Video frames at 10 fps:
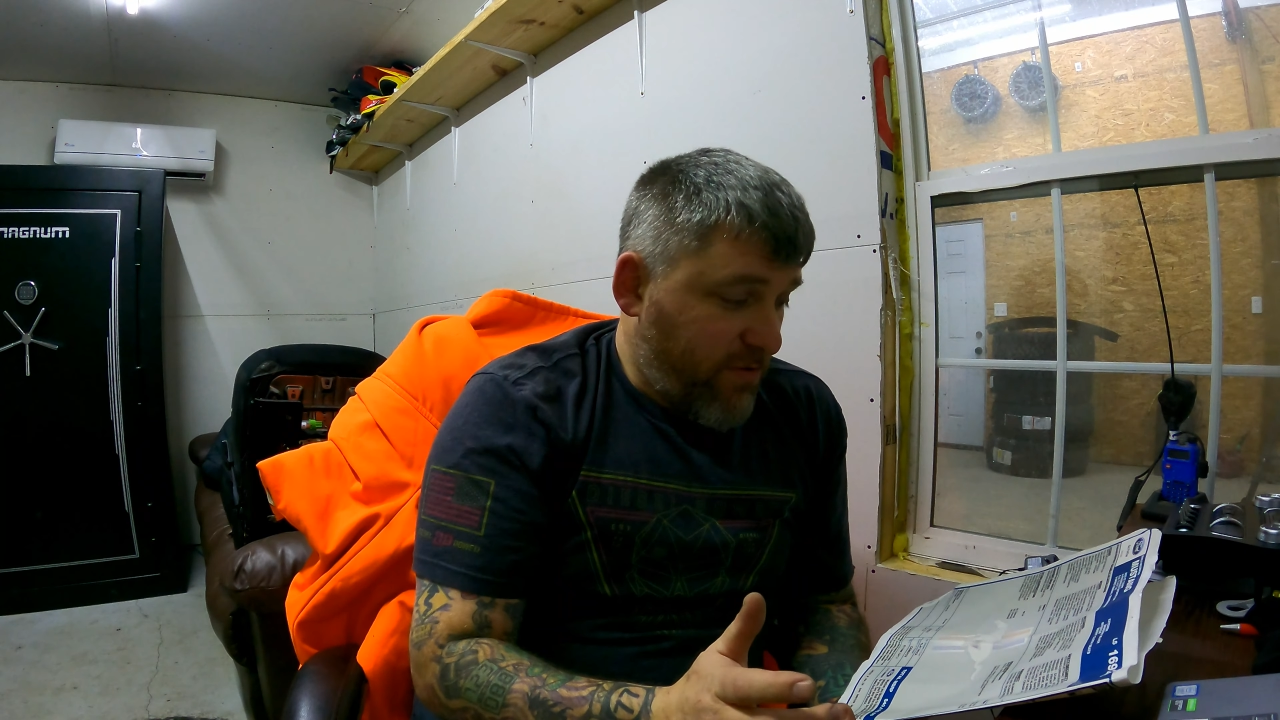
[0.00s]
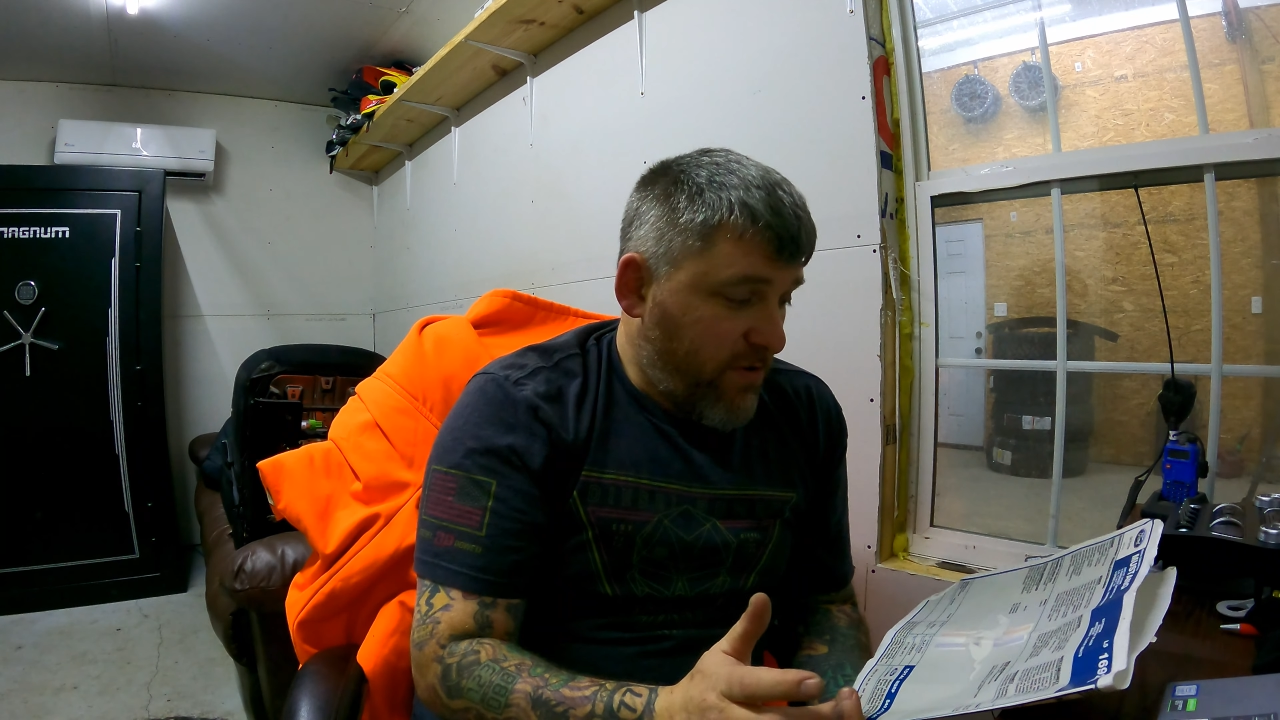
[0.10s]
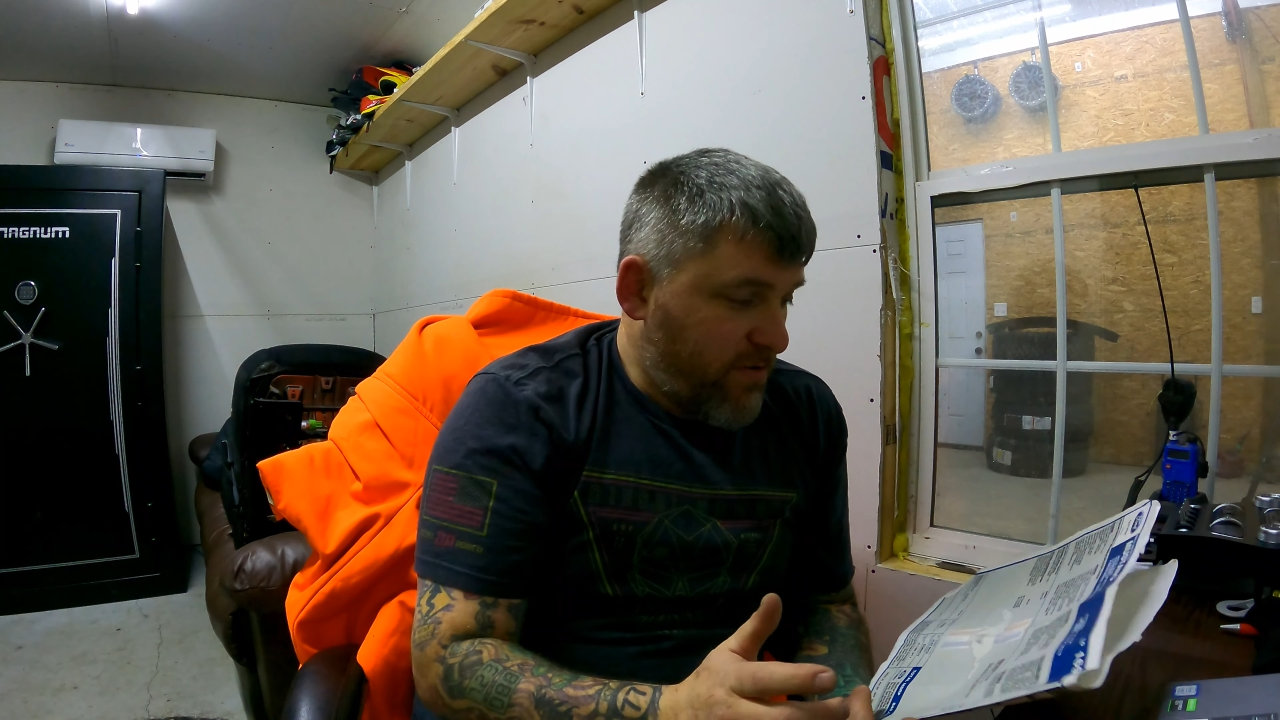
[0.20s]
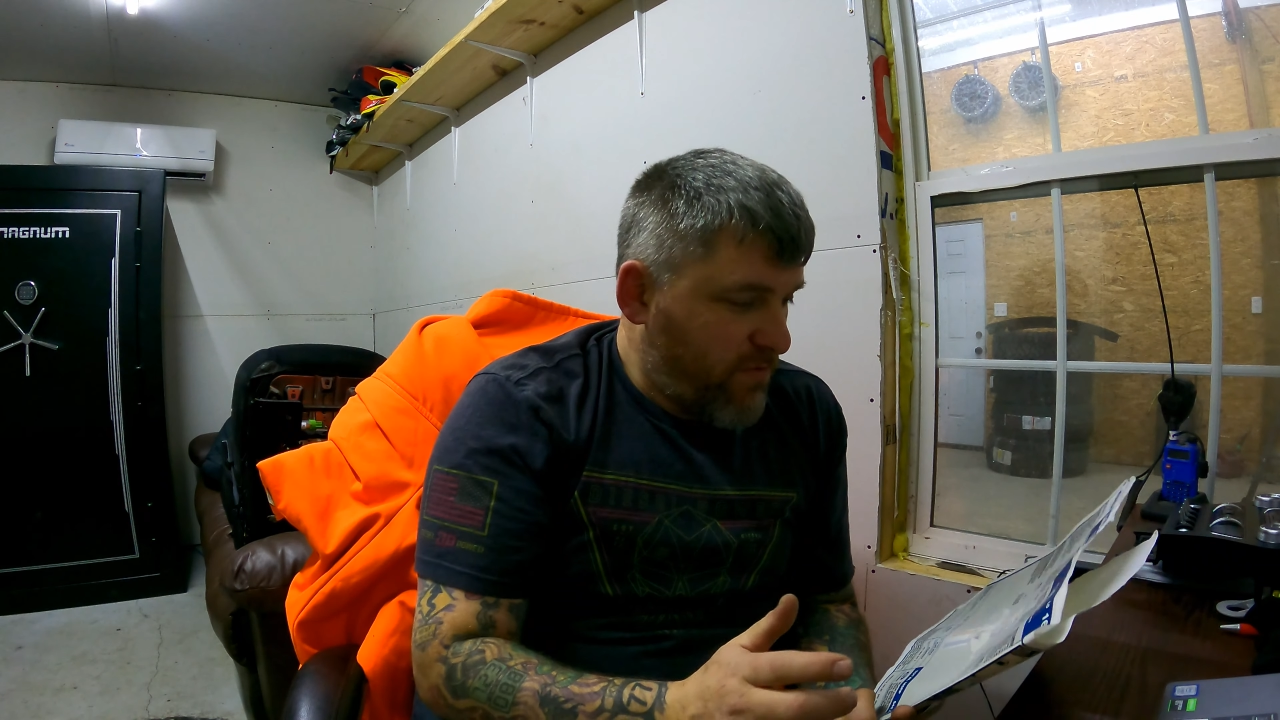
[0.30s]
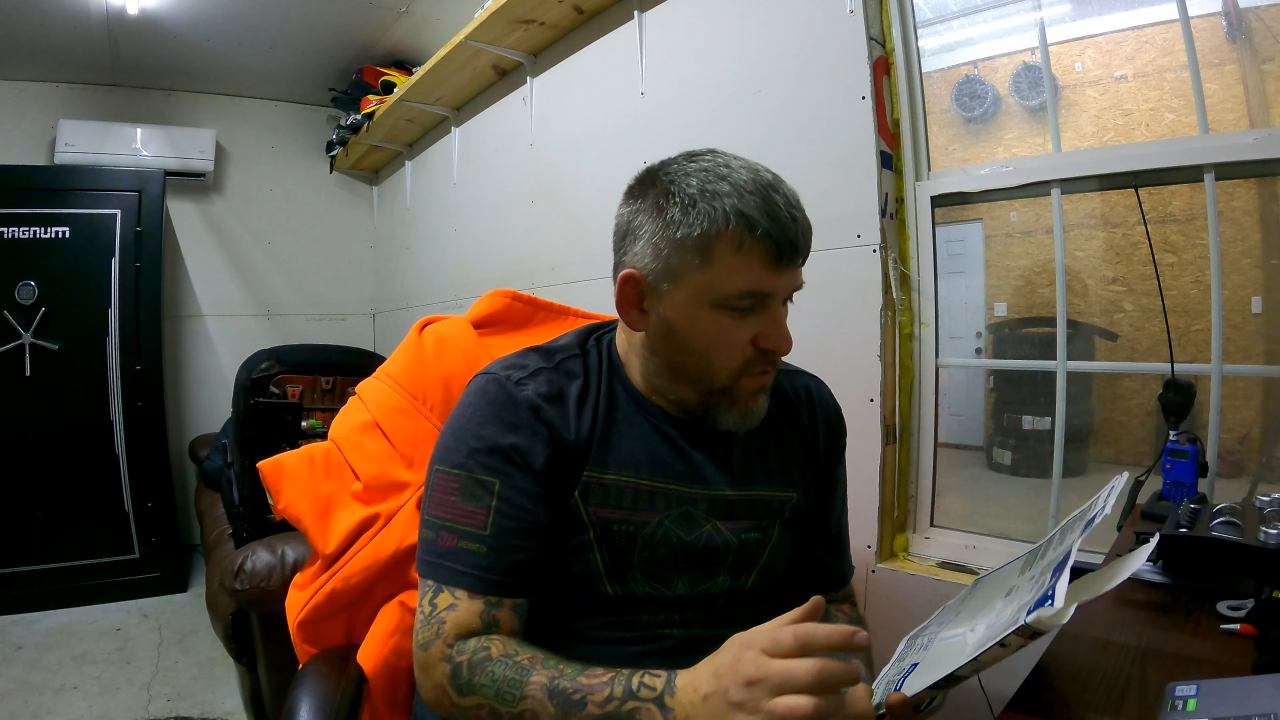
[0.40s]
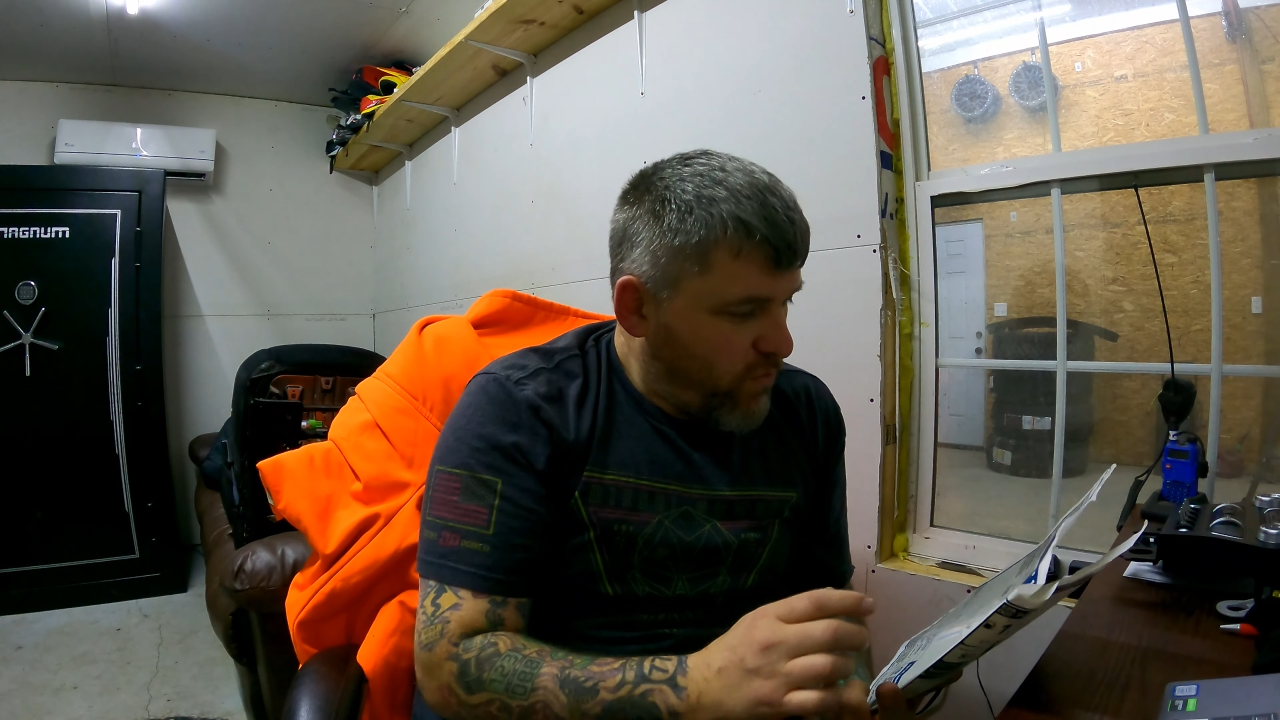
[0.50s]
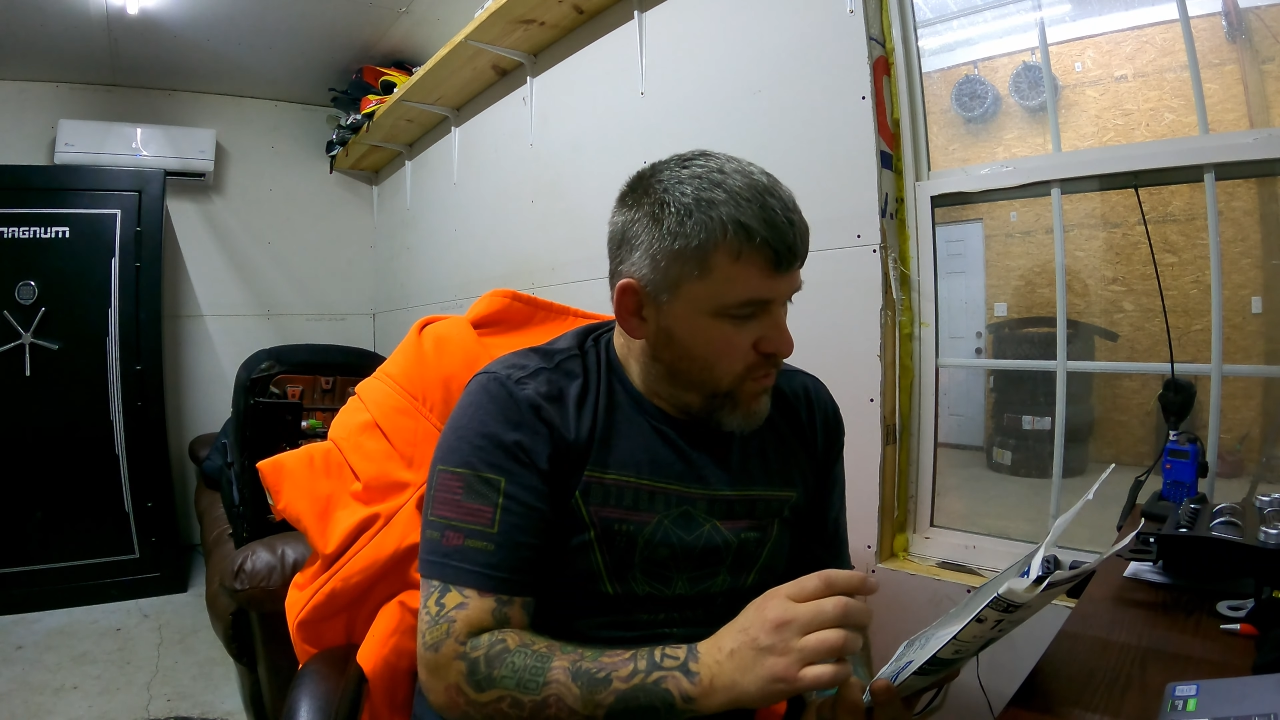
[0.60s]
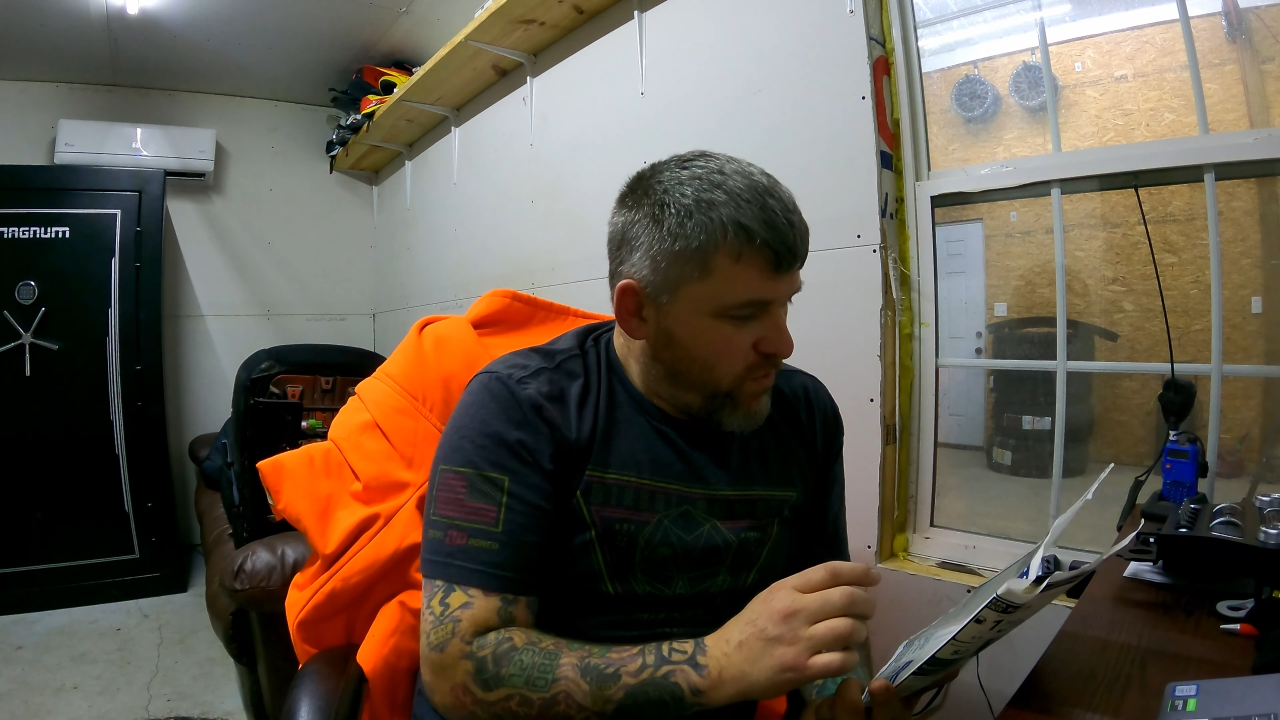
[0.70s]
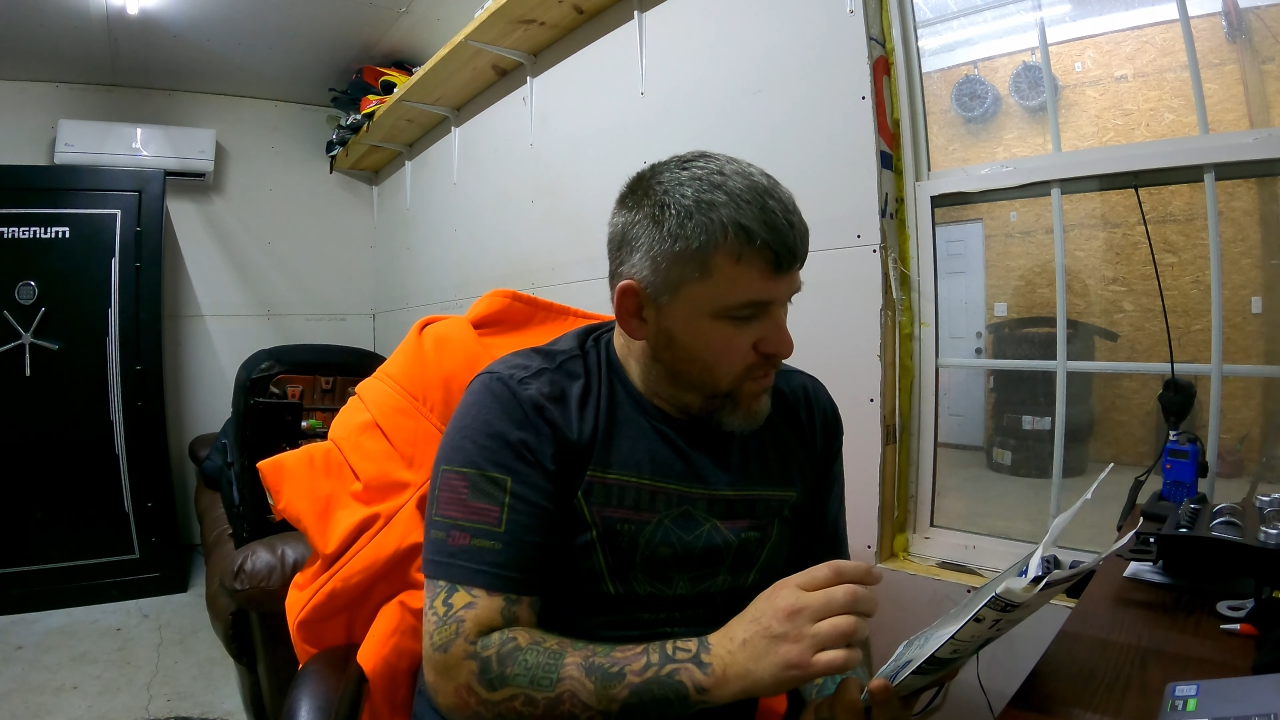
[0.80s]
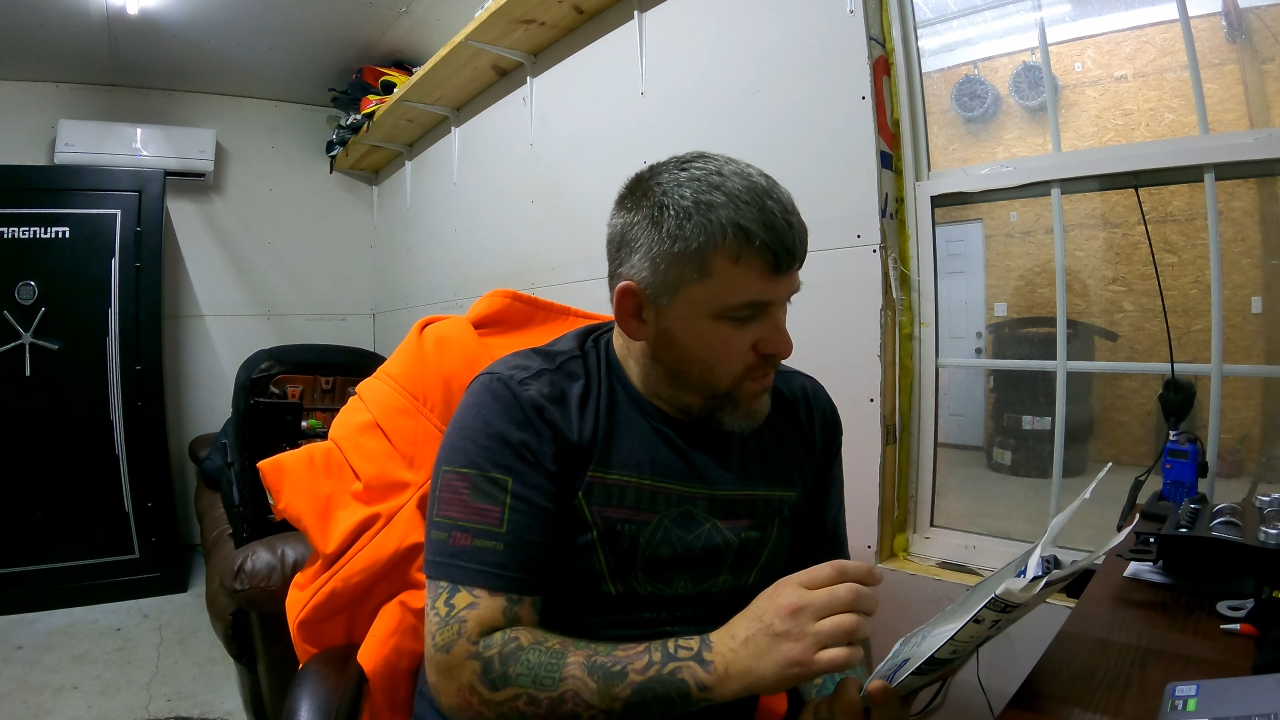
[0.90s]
$34,000.